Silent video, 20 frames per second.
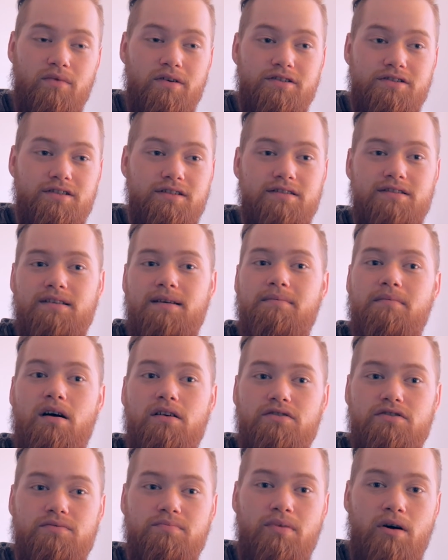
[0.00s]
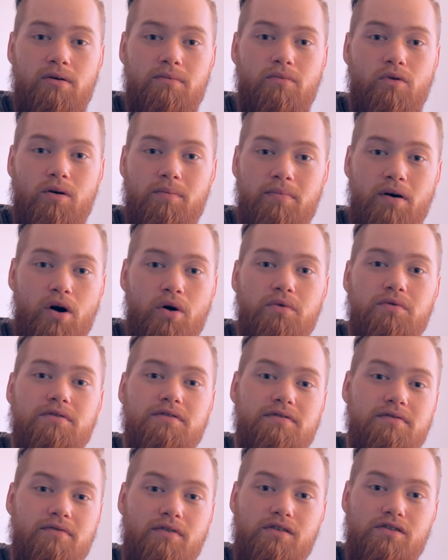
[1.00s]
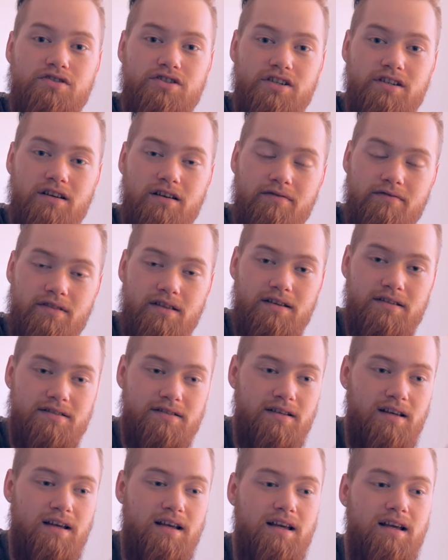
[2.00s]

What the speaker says: which is a much more potent version of this.